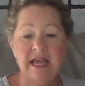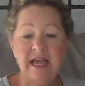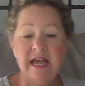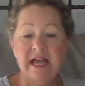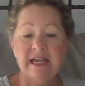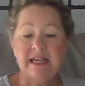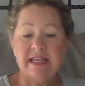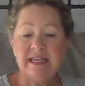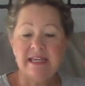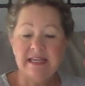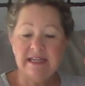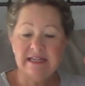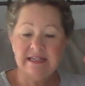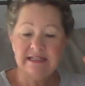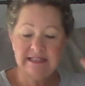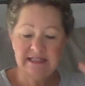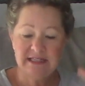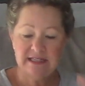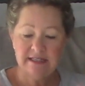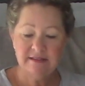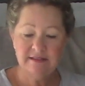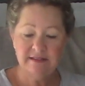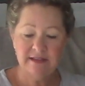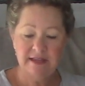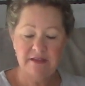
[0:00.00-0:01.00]
He
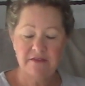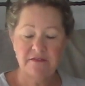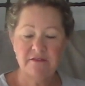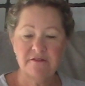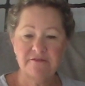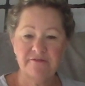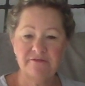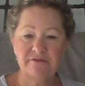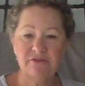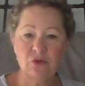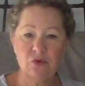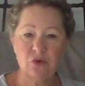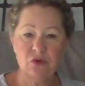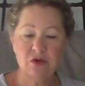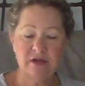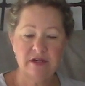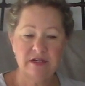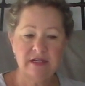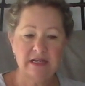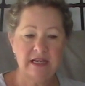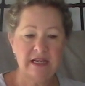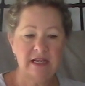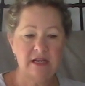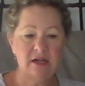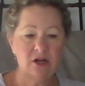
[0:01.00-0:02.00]
did lay the floor in
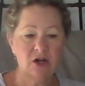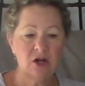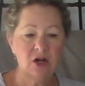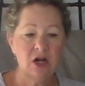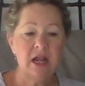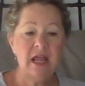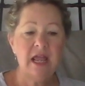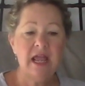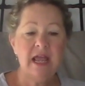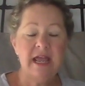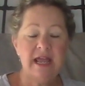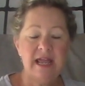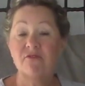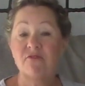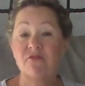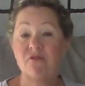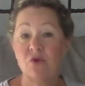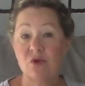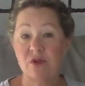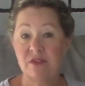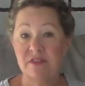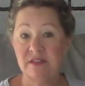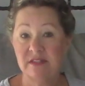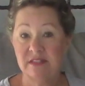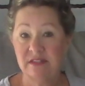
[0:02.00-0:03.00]
here.
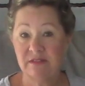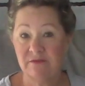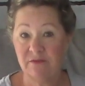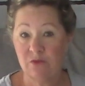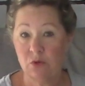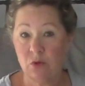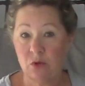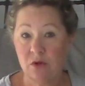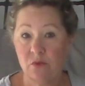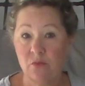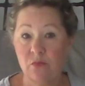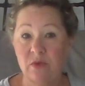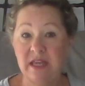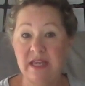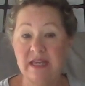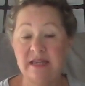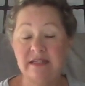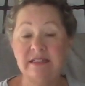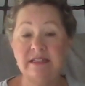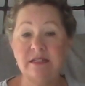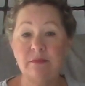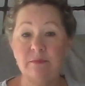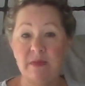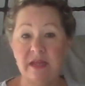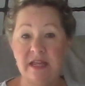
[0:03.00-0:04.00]
For this floor, we had
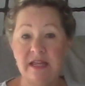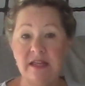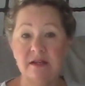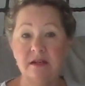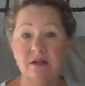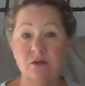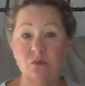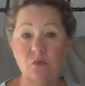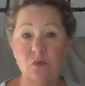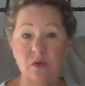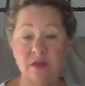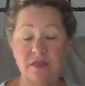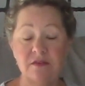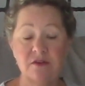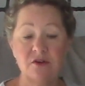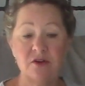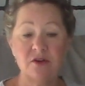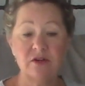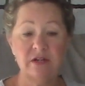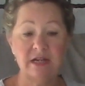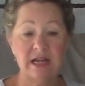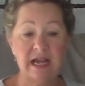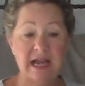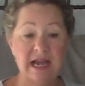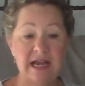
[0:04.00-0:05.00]
debated whether or
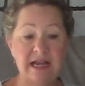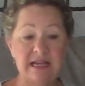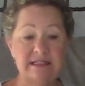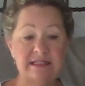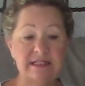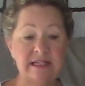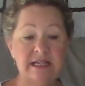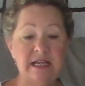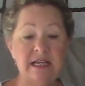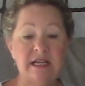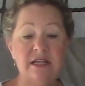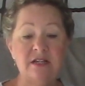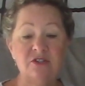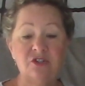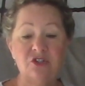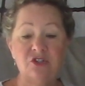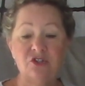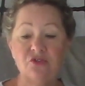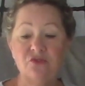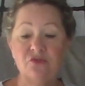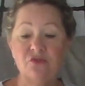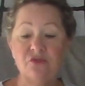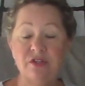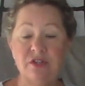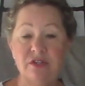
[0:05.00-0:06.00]
not
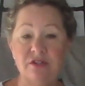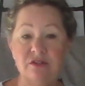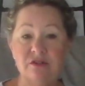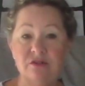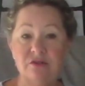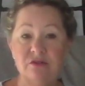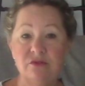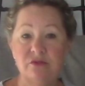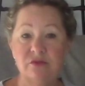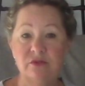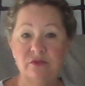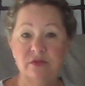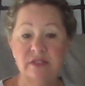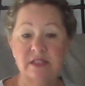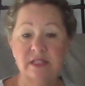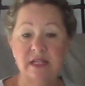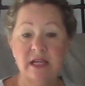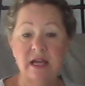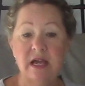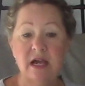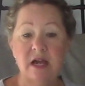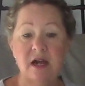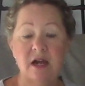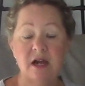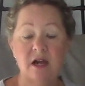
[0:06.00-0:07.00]
to use
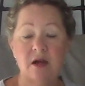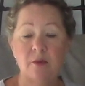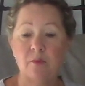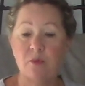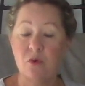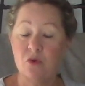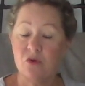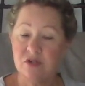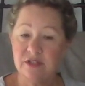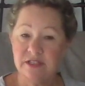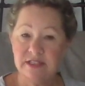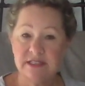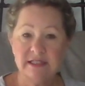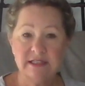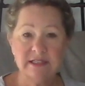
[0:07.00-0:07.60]
porcelain